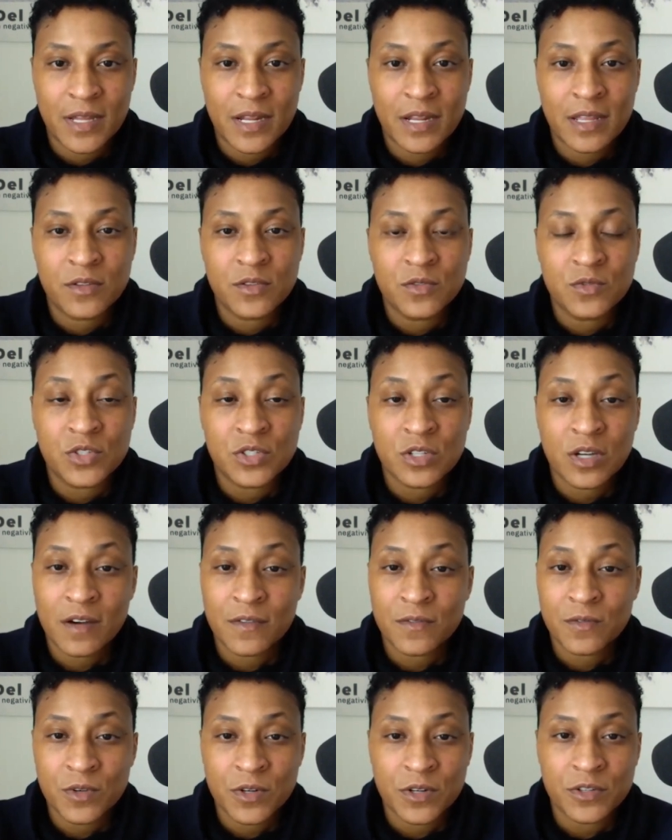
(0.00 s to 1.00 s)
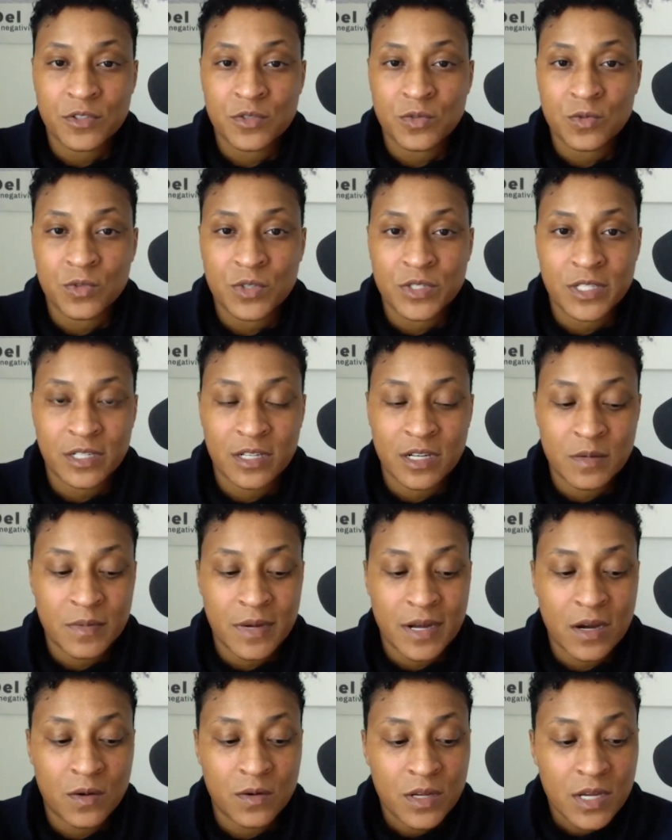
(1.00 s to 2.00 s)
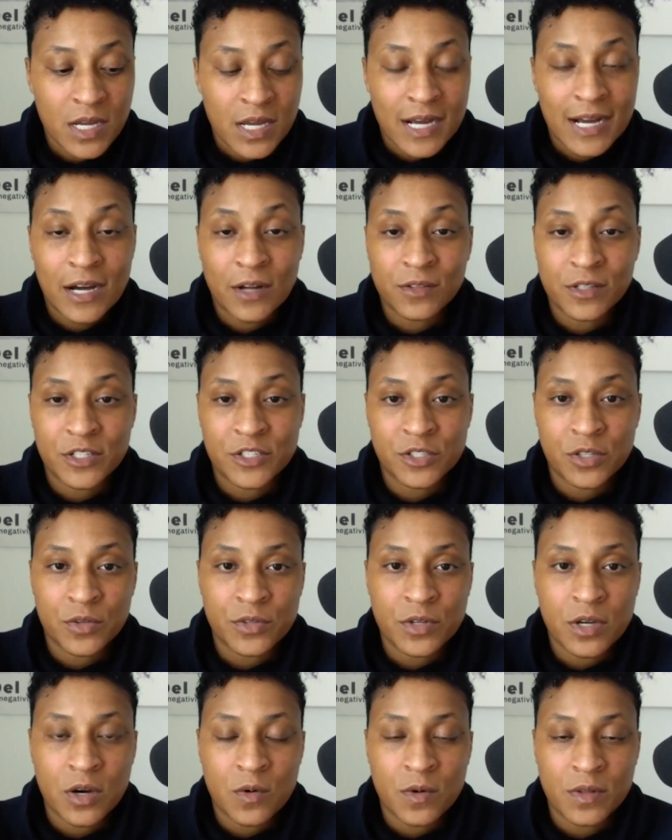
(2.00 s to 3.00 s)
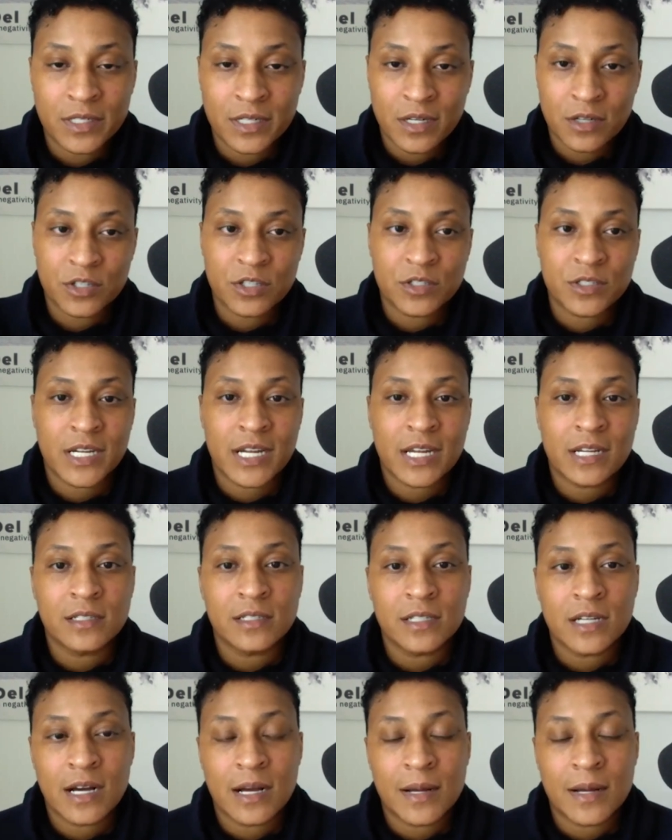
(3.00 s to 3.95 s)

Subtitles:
Any new software tools that come out, I'll let y'all know, and then I'll create